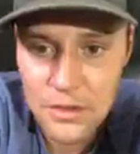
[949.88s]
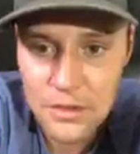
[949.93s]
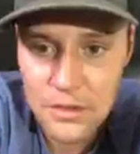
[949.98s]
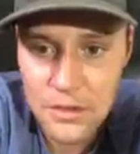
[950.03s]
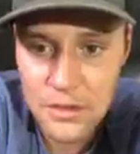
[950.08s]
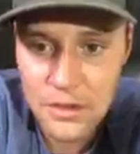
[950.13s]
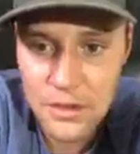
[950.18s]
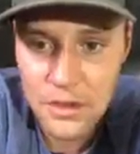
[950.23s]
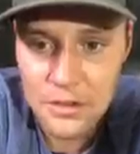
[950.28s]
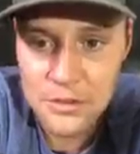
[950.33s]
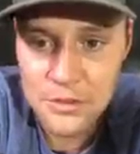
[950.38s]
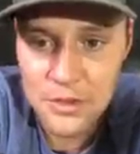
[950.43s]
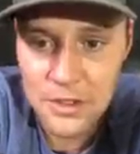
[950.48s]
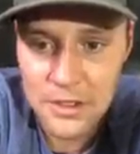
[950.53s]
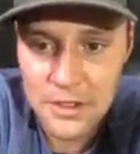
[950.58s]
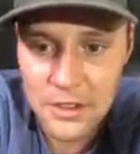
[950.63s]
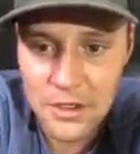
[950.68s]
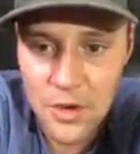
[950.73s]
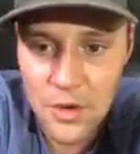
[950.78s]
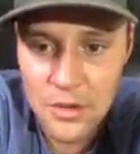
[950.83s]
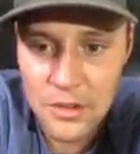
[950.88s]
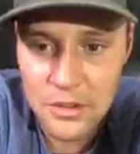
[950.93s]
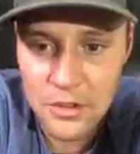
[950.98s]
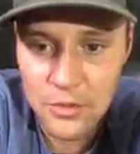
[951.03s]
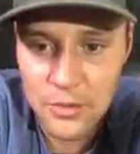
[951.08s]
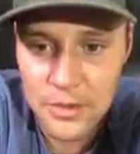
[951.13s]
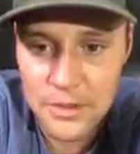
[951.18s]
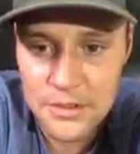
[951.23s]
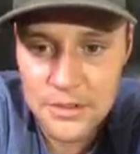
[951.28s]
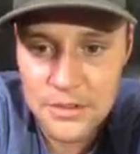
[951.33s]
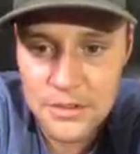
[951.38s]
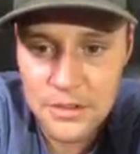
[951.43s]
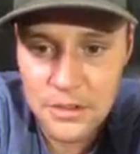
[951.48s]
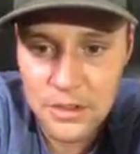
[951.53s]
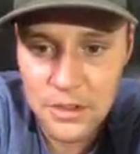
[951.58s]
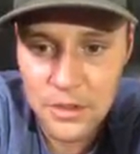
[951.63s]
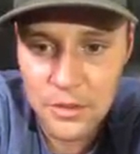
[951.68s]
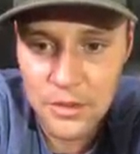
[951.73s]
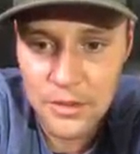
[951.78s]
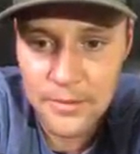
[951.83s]
Let's try and go a little bit
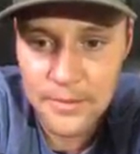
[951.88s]
slower.